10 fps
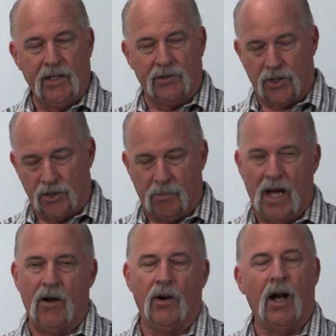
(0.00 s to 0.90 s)
turn the
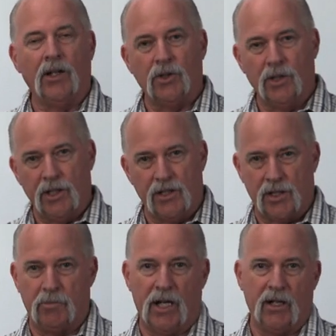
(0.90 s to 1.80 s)
power onto it and
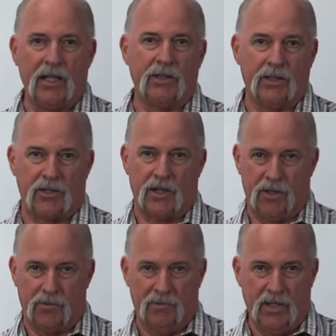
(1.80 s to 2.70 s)
just barely hit the
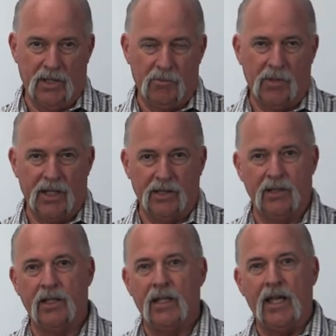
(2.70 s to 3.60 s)
start
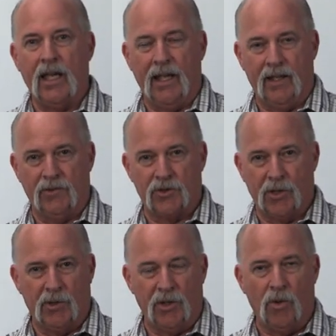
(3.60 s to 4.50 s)
button, and
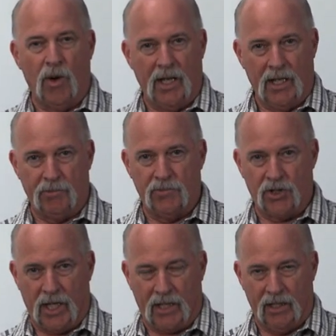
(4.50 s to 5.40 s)
somebody will wind up
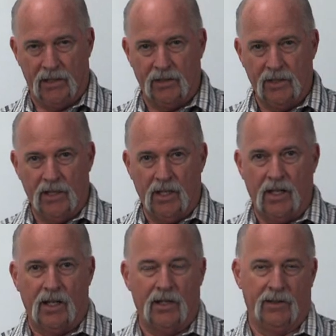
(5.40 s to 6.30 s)
checking it
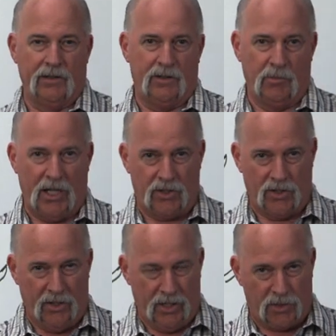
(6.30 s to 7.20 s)
to make
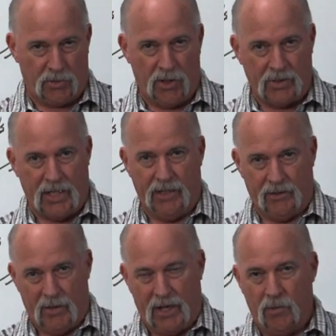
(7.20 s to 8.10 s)
sure that it's rotating the
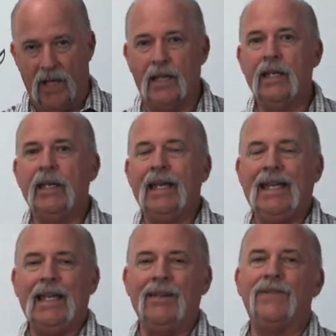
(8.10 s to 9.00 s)
right way.
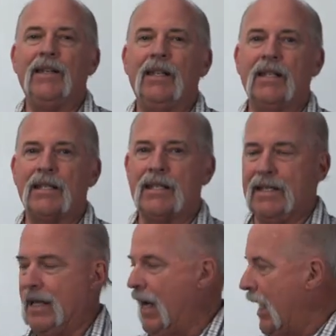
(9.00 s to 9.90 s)
If it is
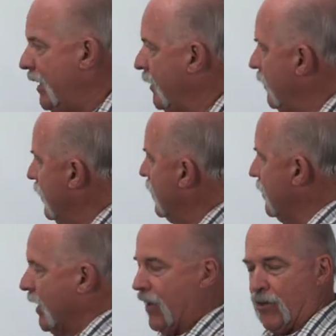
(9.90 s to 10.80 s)
not, this
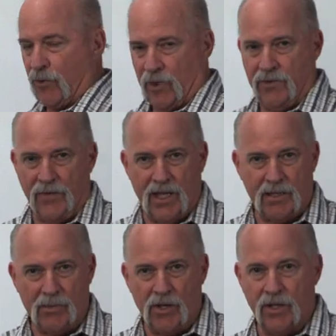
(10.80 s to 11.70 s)
is a
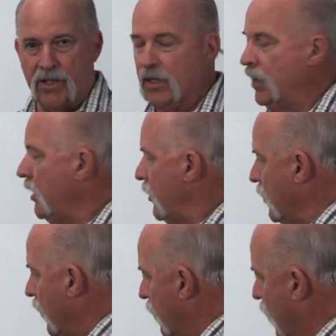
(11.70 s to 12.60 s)
3-phase motor,
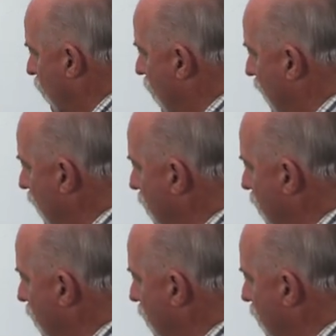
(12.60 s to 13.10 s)
so there's going to wind